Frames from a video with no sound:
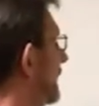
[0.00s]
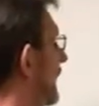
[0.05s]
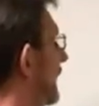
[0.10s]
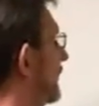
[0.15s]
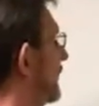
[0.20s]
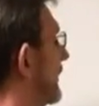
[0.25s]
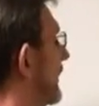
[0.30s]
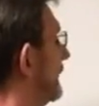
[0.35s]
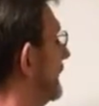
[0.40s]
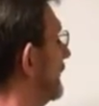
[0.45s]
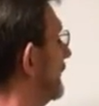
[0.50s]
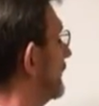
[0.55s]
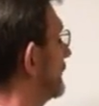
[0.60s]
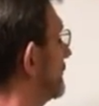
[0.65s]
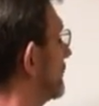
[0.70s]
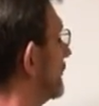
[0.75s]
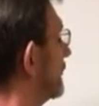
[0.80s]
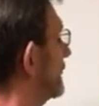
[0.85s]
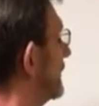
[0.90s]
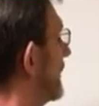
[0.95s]
And whatever this
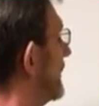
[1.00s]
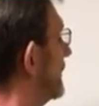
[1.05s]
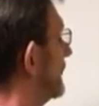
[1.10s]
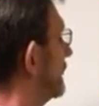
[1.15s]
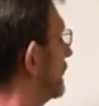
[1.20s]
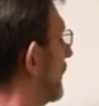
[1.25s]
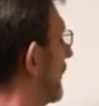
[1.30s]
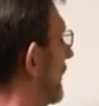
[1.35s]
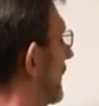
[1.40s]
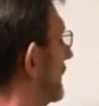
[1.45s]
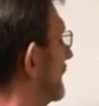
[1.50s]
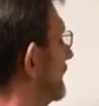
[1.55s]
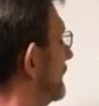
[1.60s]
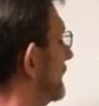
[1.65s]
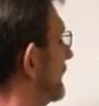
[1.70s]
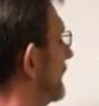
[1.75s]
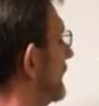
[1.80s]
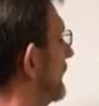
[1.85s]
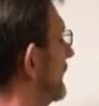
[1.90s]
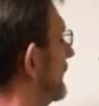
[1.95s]
percentage
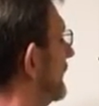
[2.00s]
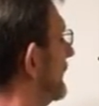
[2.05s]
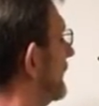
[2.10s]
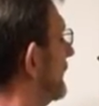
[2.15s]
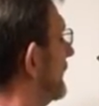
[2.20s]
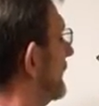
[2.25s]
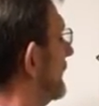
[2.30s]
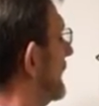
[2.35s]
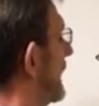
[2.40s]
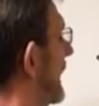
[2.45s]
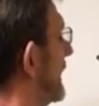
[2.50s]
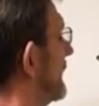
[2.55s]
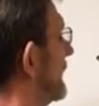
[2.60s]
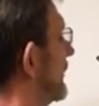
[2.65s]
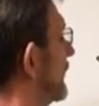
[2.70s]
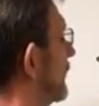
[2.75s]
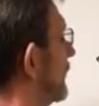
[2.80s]
was, that